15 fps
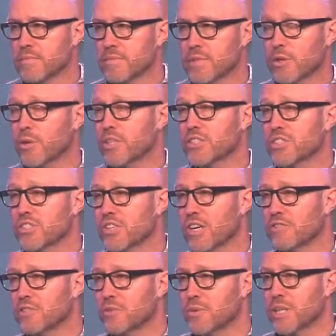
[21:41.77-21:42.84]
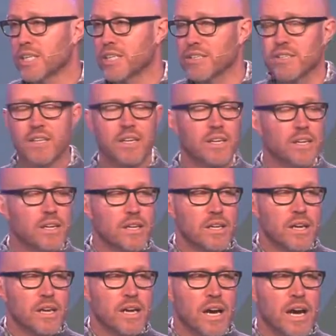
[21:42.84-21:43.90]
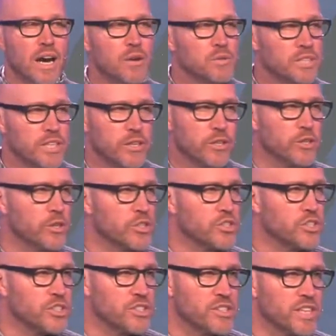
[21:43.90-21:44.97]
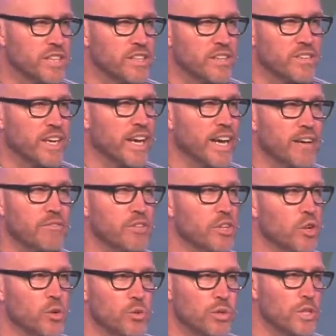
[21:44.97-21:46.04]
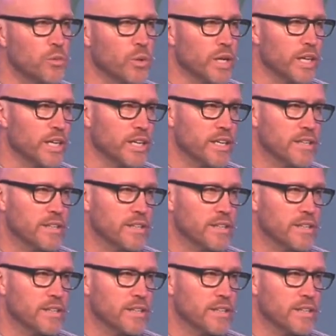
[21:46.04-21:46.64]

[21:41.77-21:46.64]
The question is often raised how dare Christians think that they have the only way?